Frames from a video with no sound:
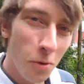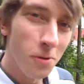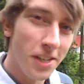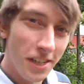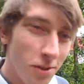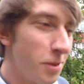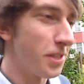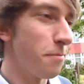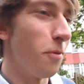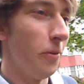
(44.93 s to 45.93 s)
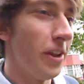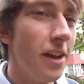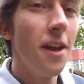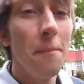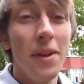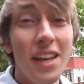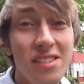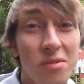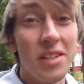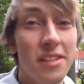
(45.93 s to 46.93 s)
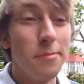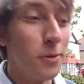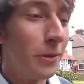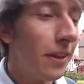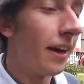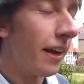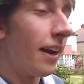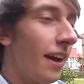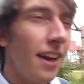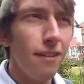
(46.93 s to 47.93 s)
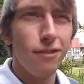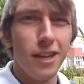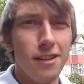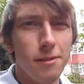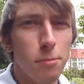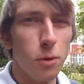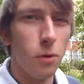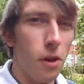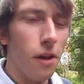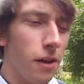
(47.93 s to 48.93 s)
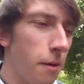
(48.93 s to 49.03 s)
It's always an important day. But it is always an important day. Every day is important.